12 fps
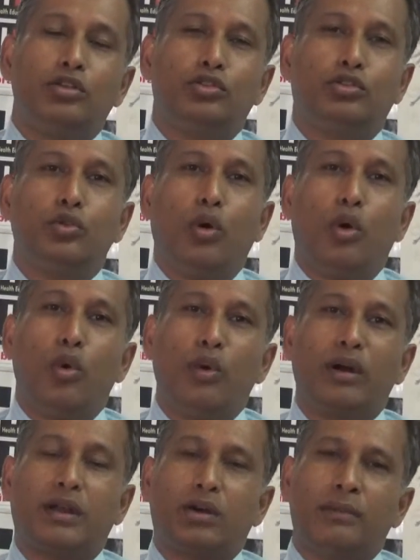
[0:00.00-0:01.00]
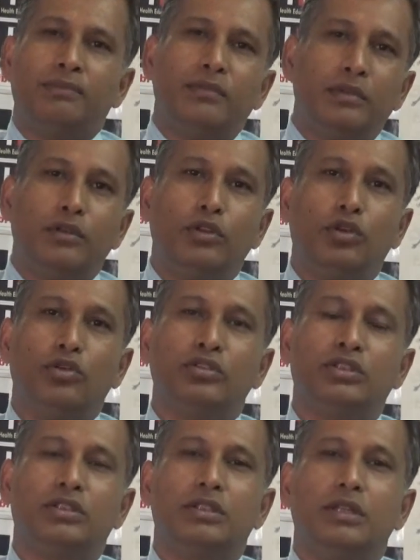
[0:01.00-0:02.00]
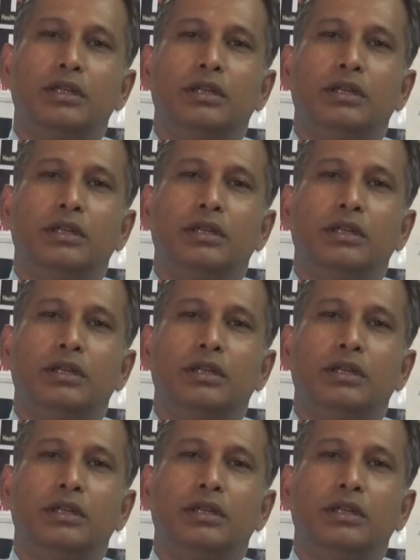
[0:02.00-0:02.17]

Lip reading: to overcome those